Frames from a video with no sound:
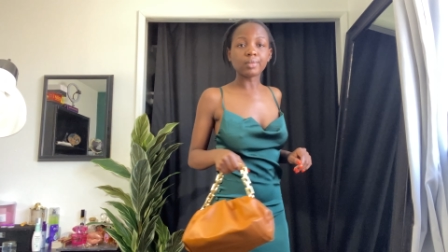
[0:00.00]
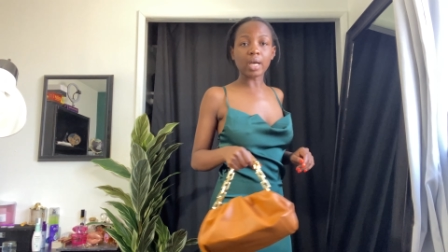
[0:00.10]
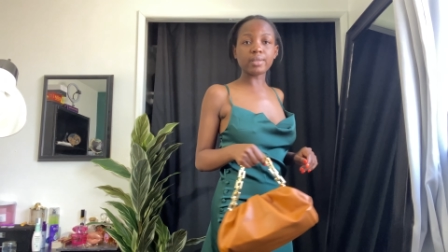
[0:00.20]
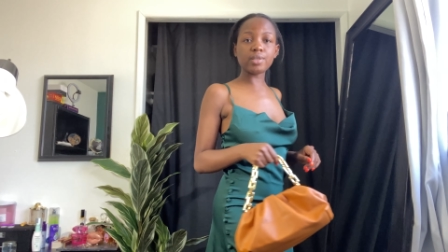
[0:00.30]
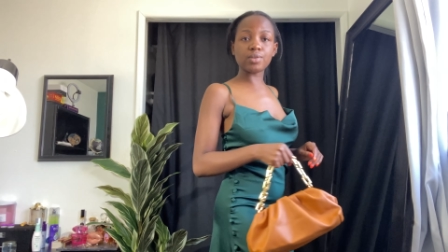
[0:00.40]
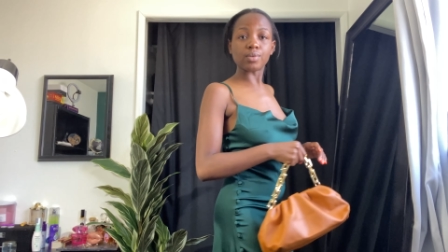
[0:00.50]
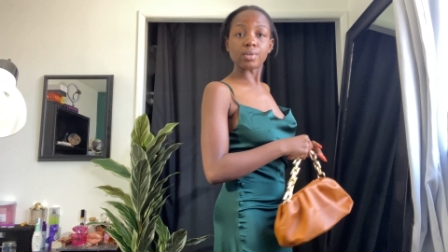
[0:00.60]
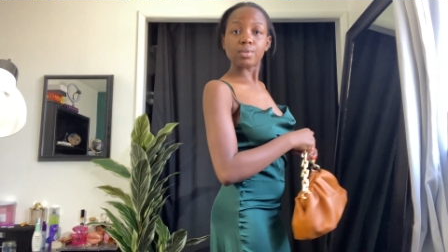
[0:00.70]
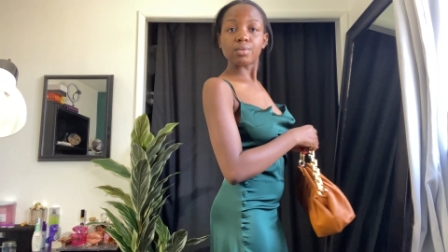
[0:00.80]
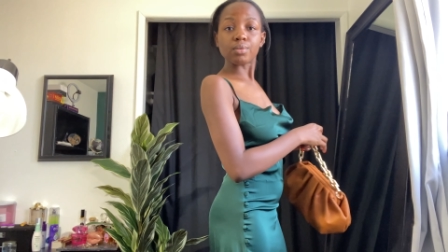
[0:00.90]
at this rate,
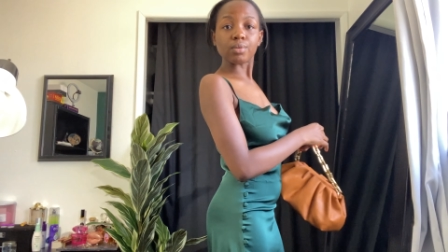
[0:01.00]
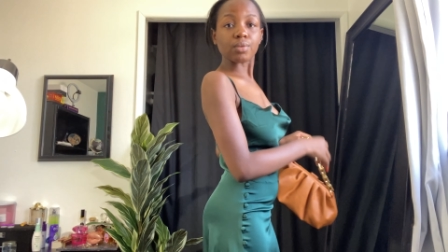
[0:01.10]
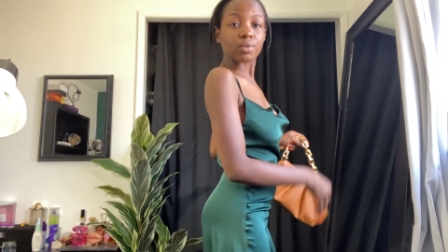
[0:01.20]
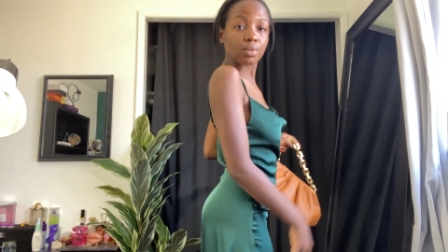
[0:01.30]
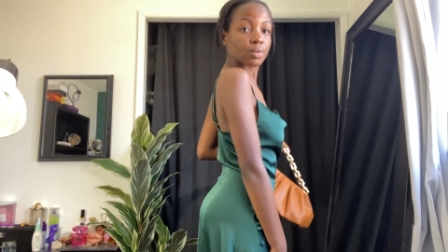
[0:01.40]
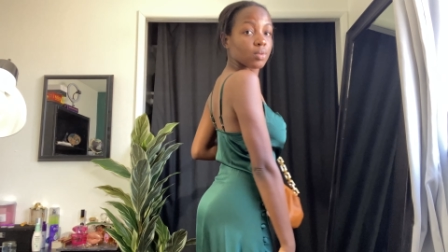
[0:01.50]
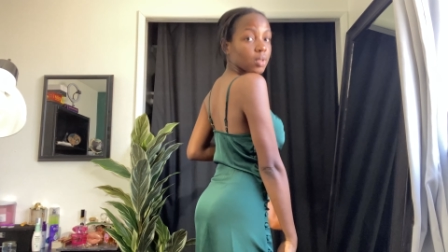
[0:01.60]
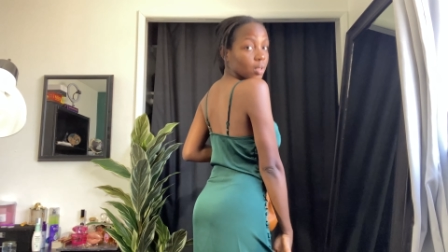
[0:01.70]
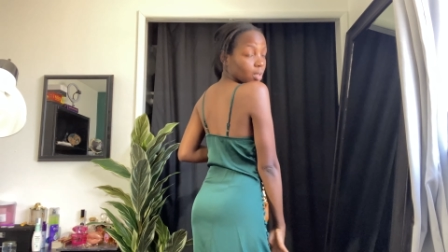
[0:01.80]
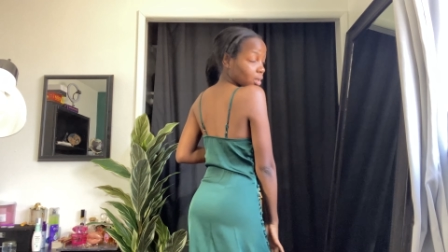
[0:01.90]
who knows?
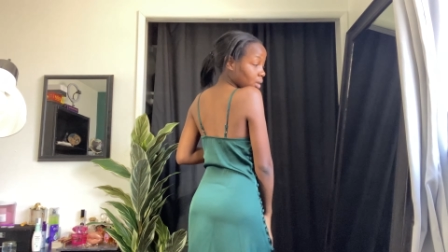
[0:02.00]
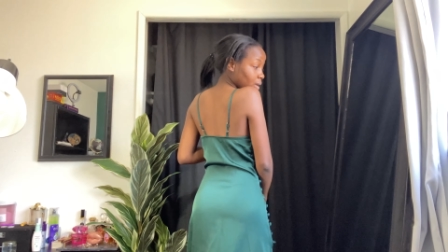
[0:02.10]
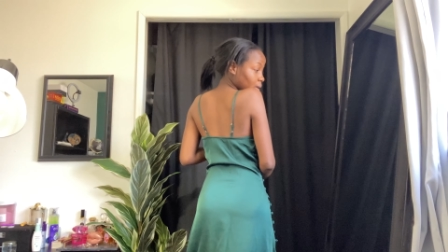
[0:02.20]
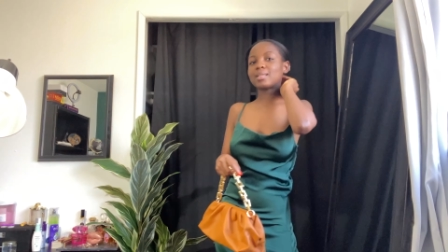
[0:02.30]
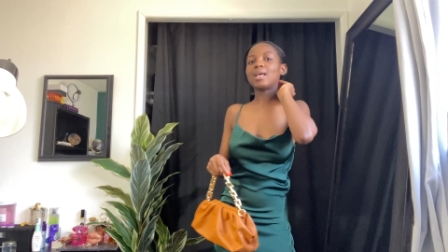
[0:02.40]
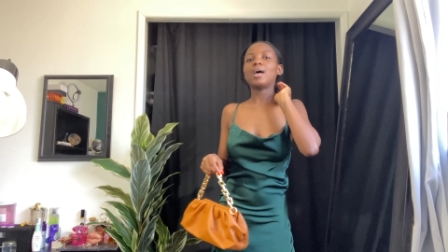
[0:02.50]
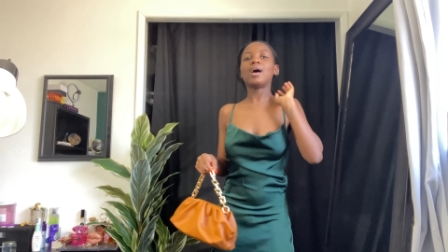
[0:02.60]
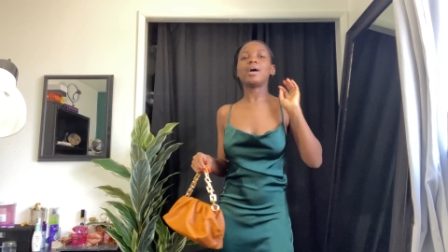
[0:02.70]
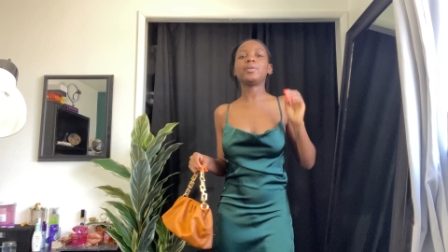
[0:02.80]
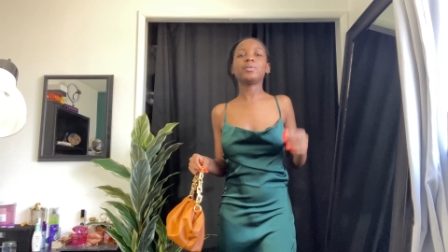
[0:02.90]

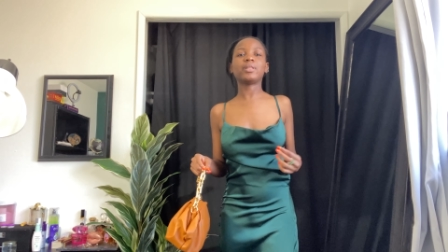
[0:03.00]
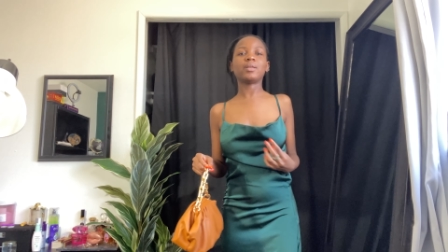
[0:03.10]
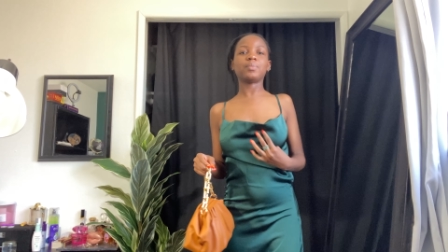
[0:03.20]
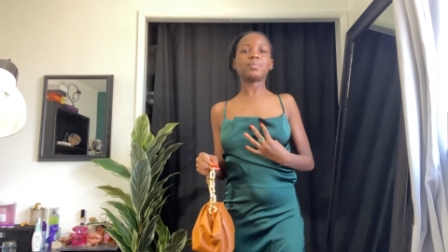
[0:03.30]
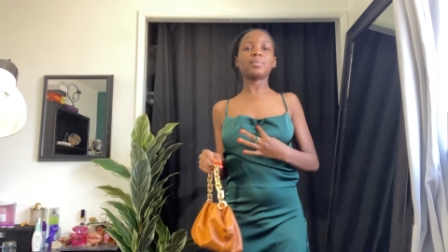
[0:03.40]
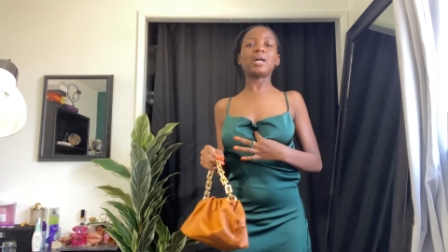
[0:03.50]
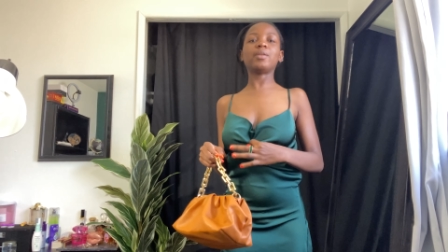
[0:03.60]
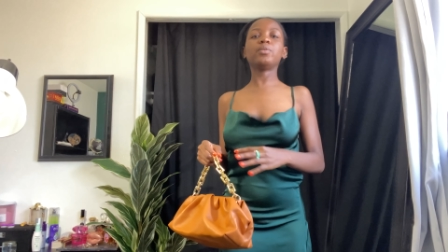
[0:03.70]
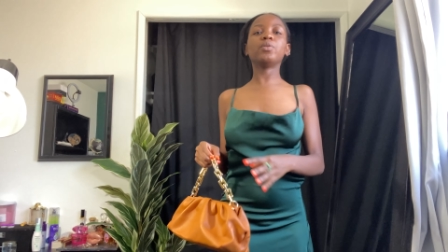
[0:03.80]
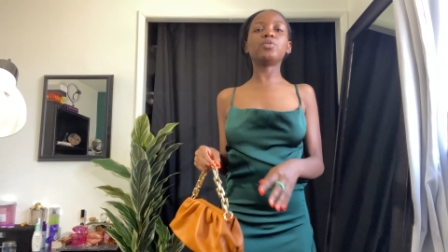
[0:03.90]
I know them. I
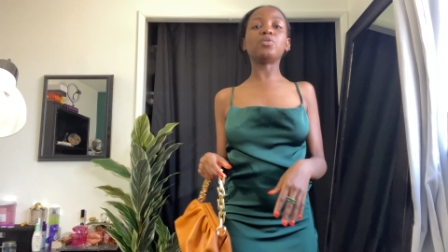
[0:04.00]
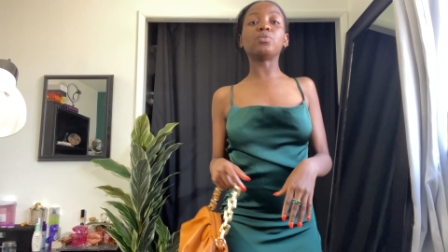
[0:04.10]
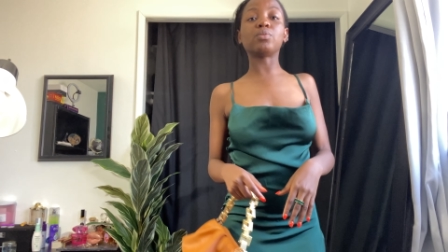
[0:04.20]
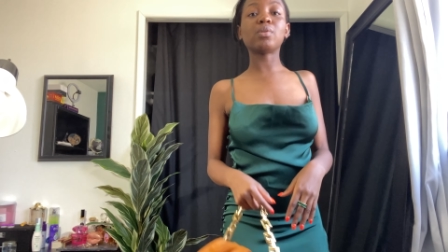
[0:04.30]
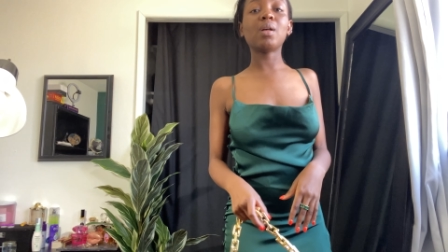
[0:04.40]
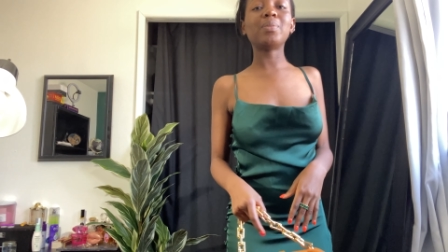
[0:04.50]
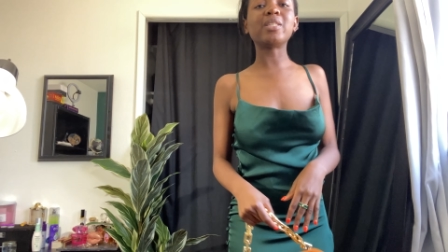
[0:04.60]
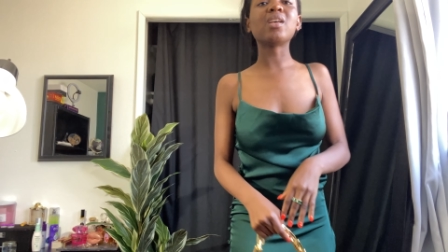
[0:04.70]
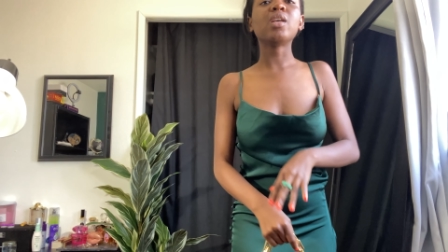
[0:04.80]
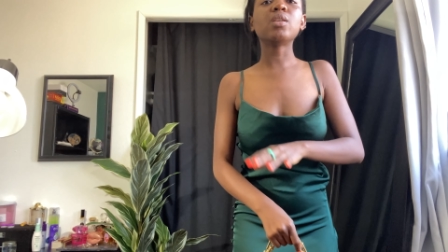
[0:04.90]
don't know you.
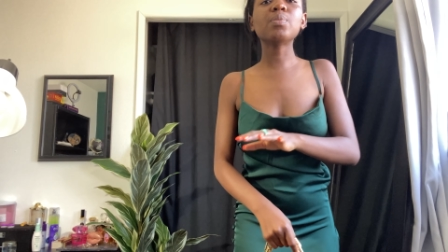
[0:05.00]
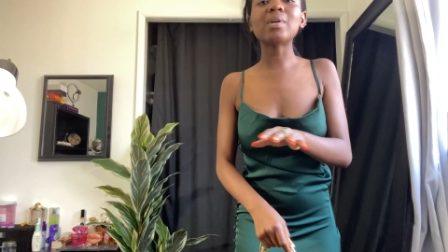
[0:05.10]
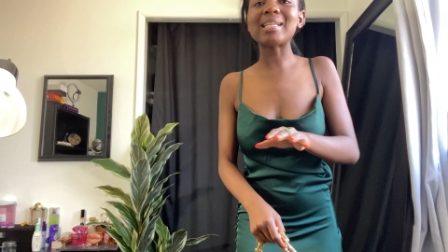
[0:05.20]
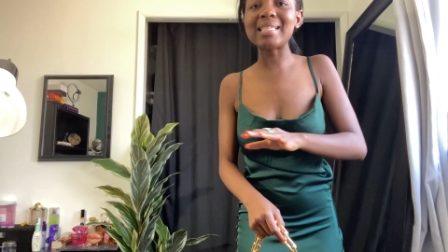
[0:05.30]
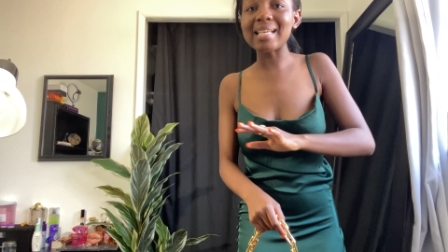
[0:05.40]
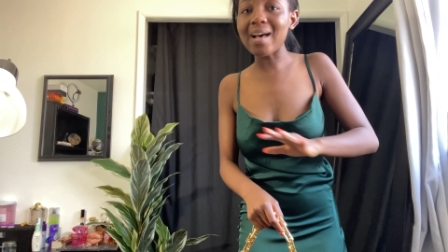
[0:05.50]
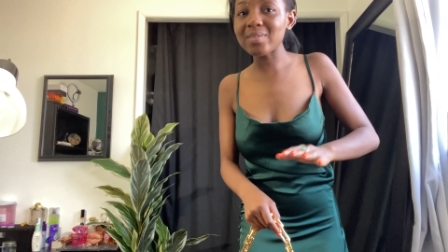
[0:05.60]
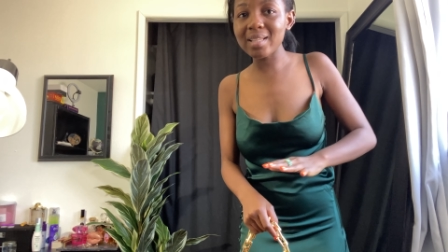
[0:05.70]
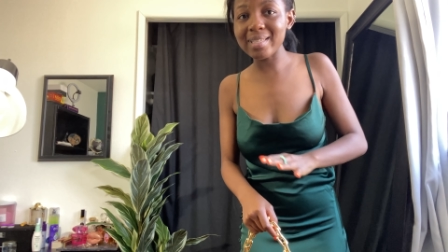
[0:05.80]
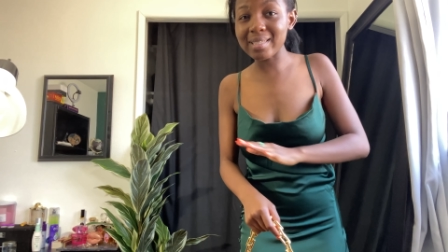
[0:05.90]
Please, you see,
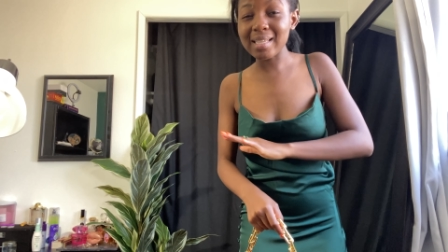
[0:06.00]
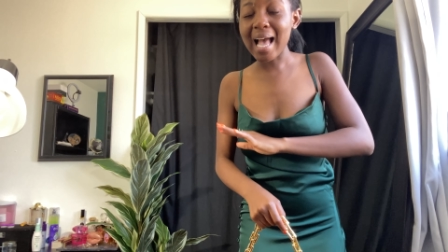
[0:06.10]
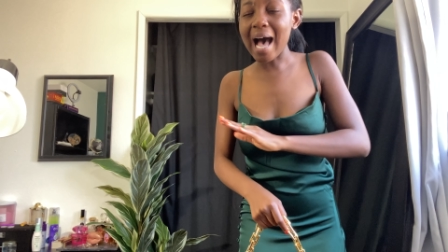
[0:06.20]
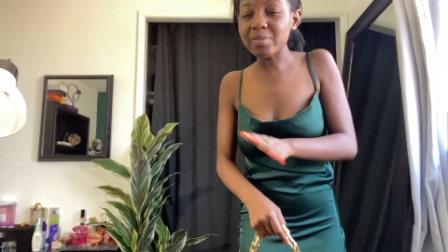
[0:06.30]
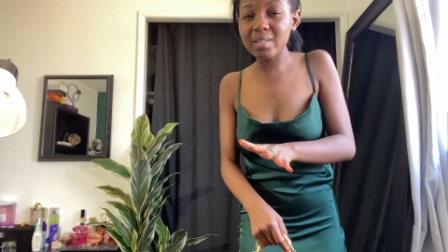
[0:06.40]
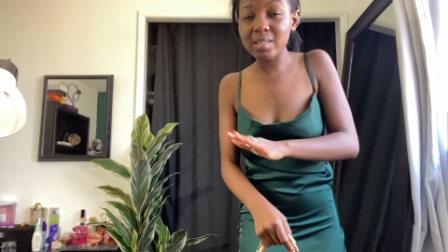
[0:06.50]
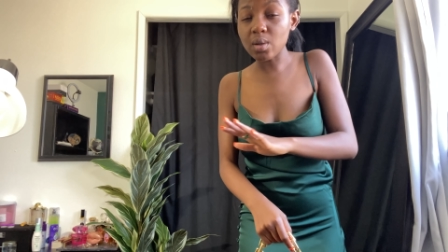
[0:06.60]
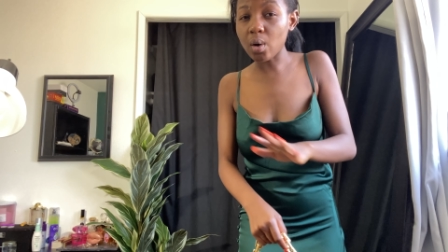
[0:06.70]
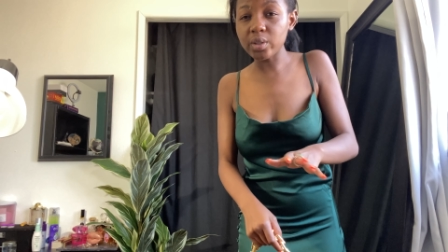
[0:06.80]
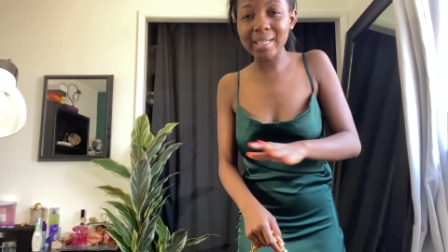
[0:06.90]
after this, after this
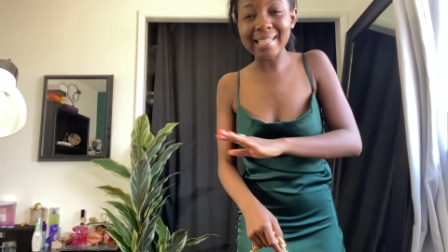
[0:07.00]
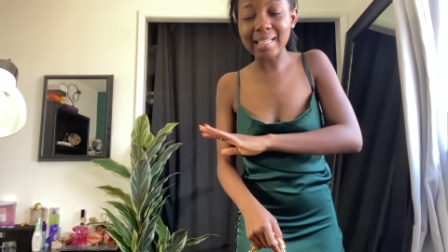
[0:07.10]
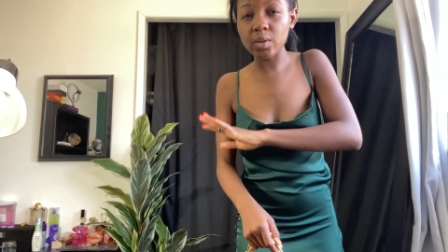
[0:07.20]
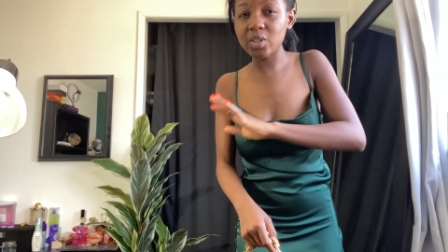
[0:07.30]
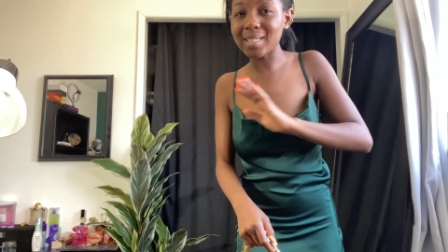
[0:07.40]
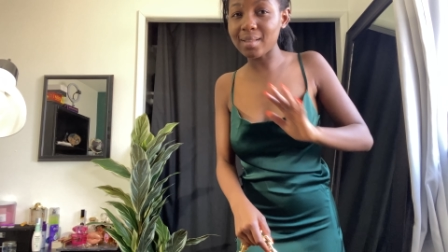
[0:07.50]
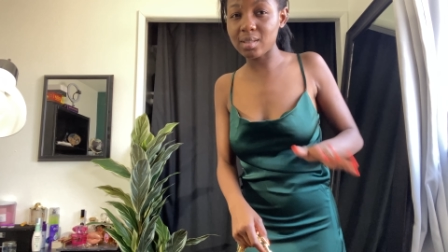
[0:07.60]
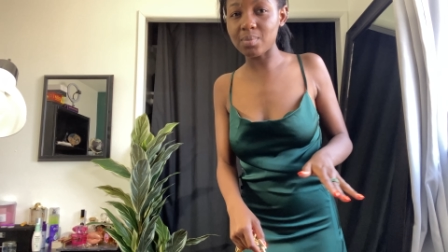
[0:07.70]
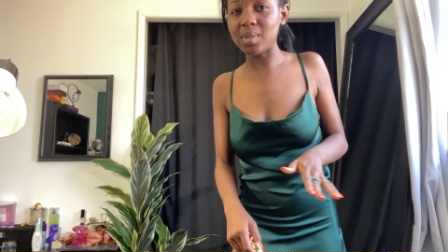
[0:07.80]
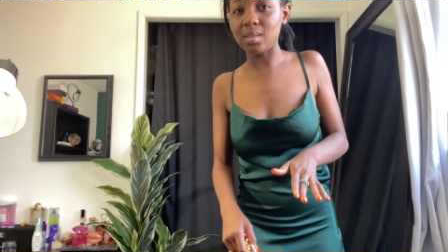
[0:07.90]
haul, you guys cannot chat
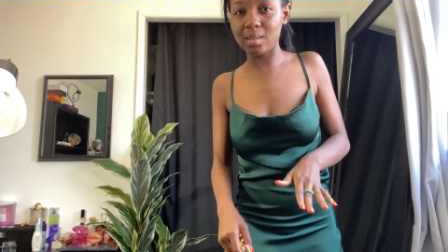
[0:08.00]
to me